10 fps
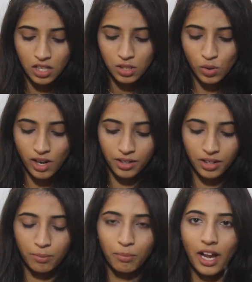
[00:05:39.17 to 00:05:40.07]
so I
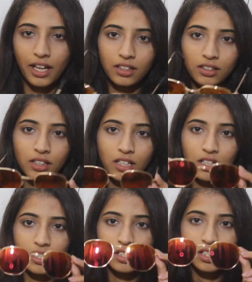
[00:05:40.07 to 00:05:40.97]
ended up buying
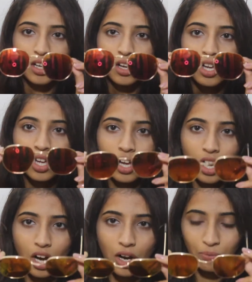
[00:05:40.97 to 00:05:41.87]
these
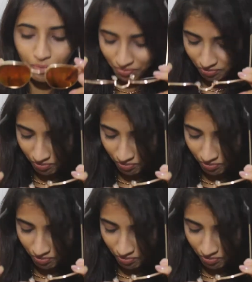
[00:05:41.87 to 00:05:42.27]
um,